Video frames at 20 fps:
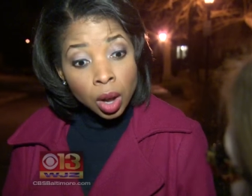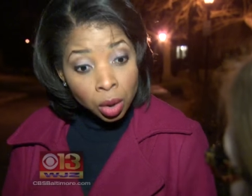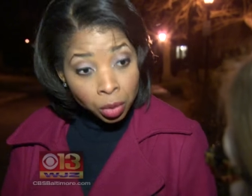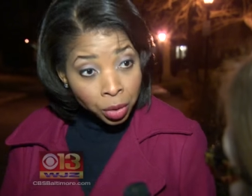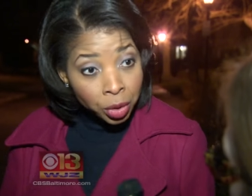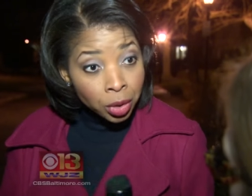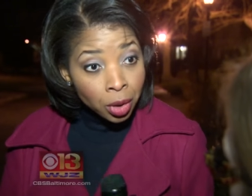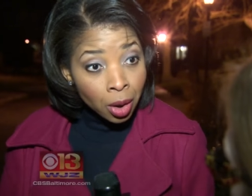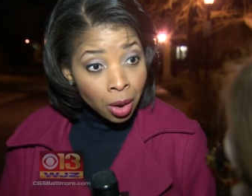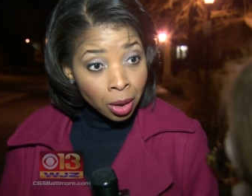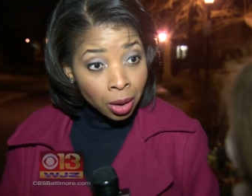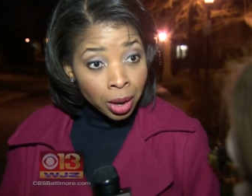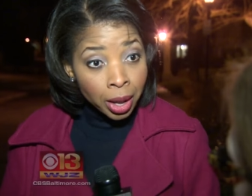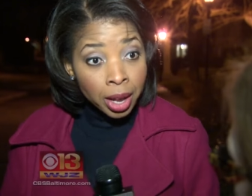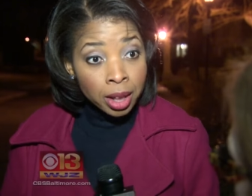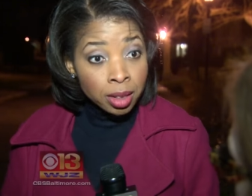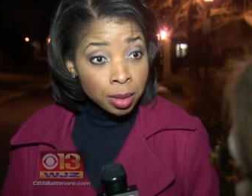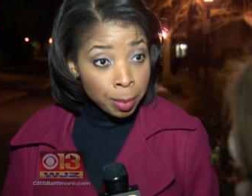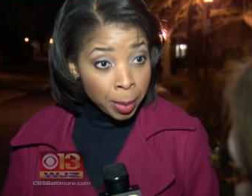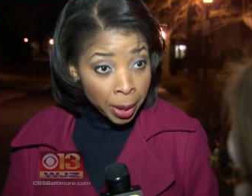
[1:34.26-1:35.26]
overall,
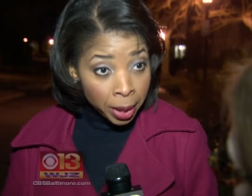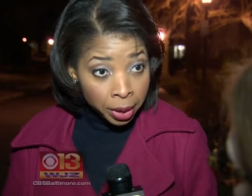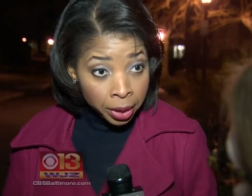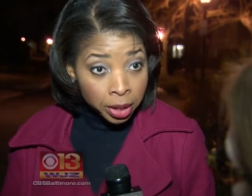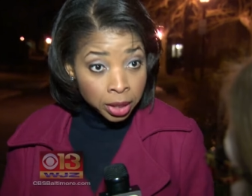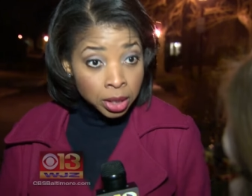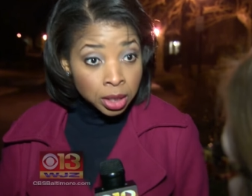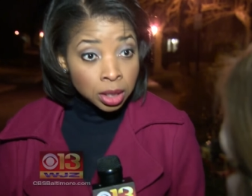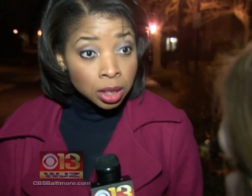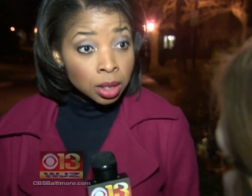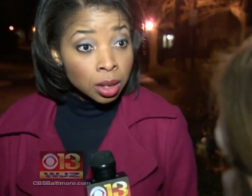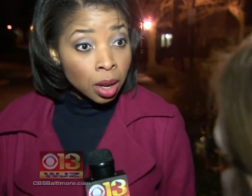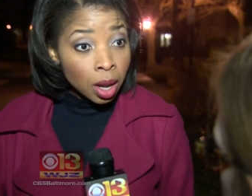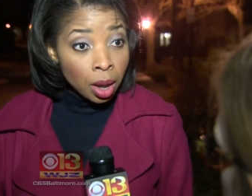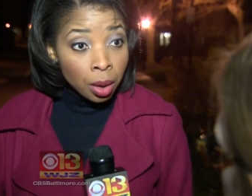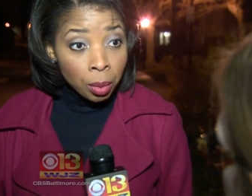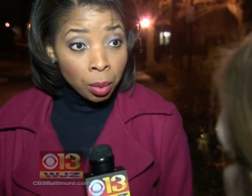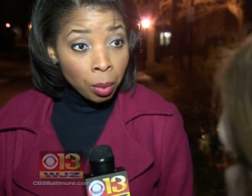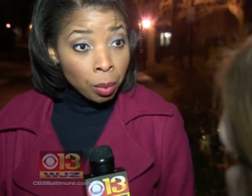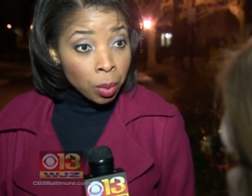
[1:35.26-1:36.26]
as a parent,
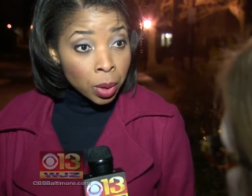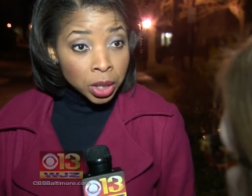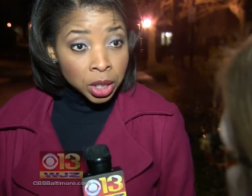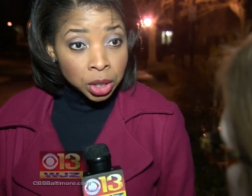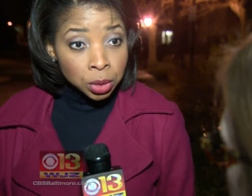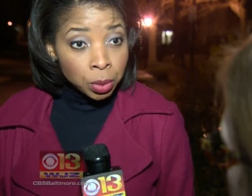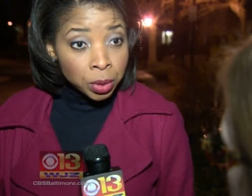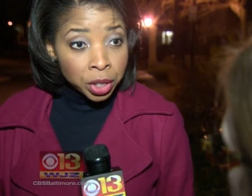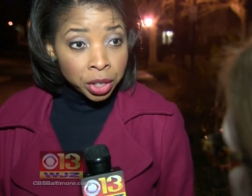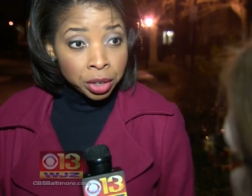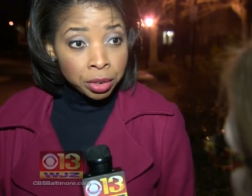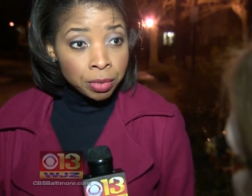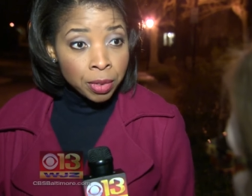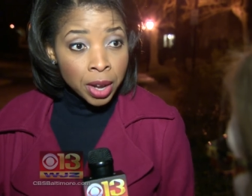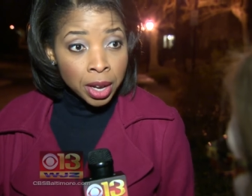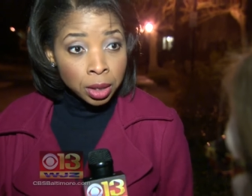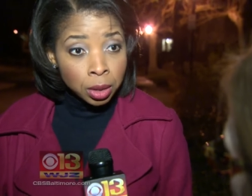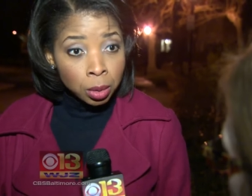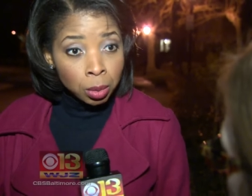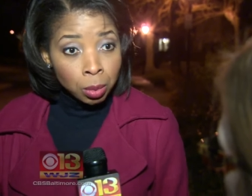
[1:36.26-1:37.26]
uh, what what are your
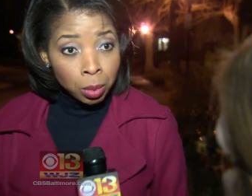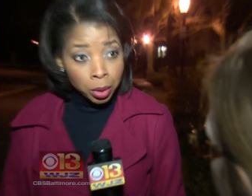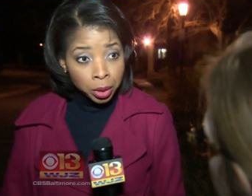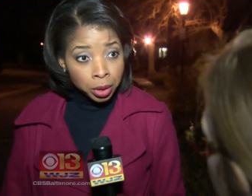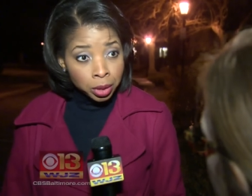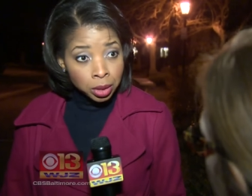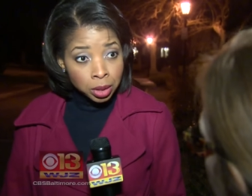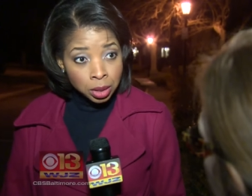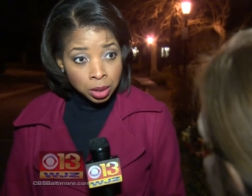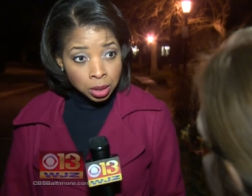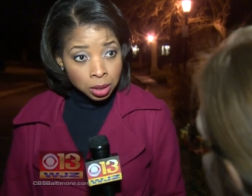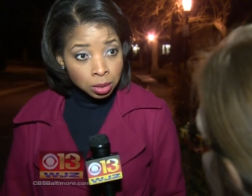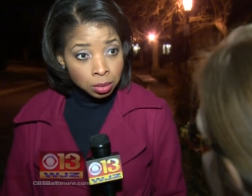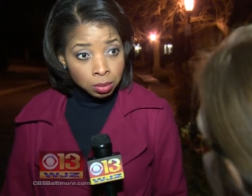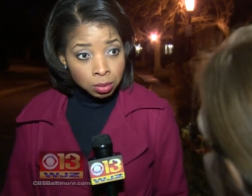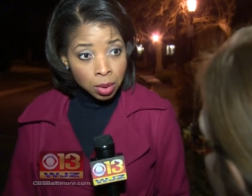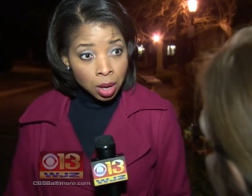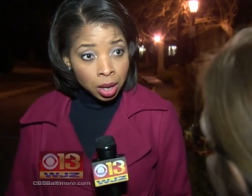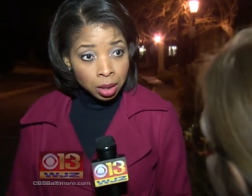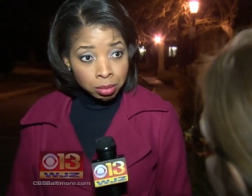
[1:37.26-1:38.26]
final words
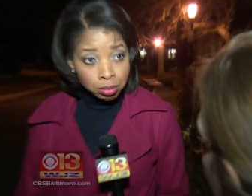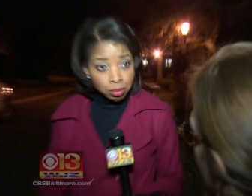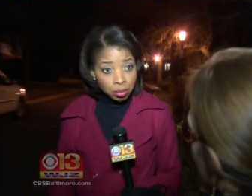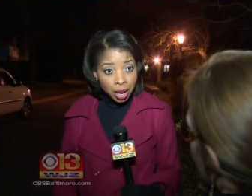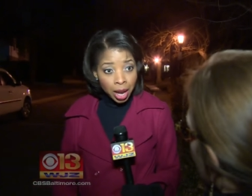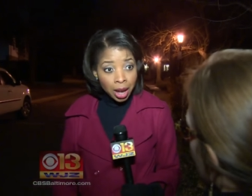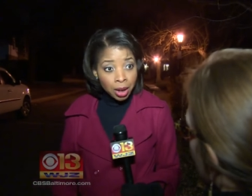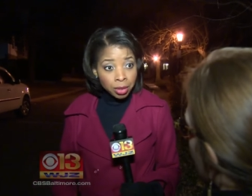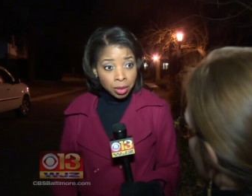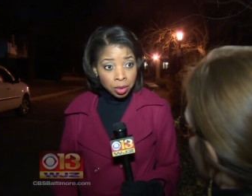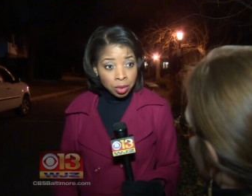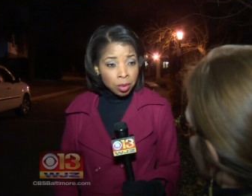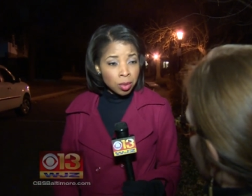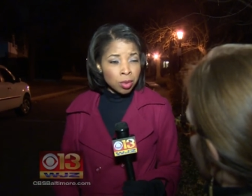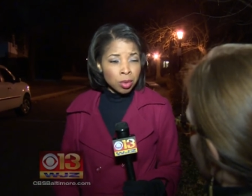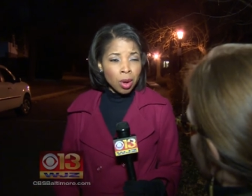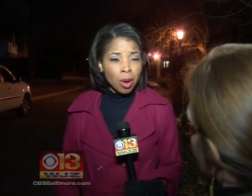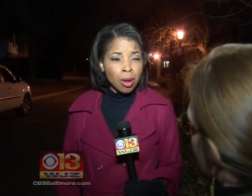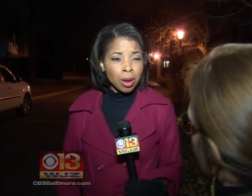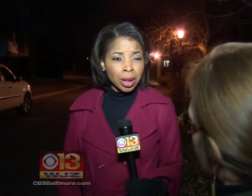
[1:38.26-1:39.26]
on how this
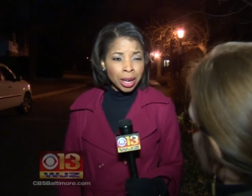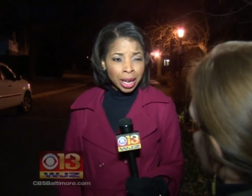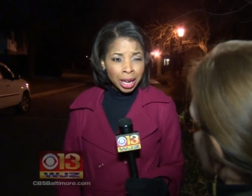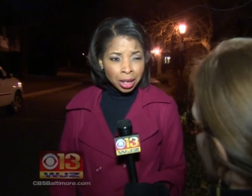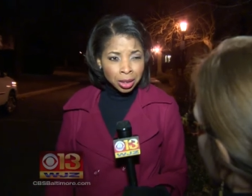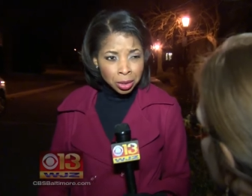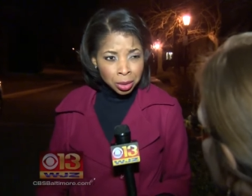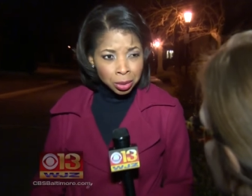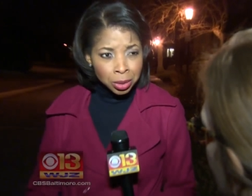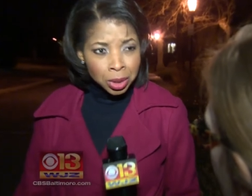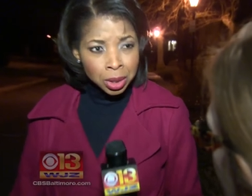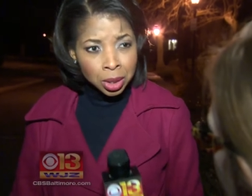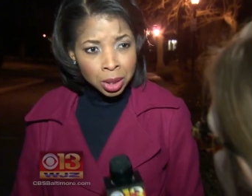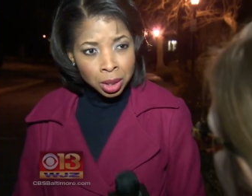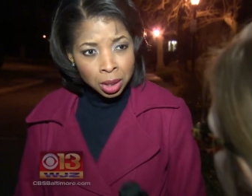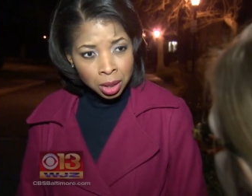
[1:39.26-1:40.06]
was all handled?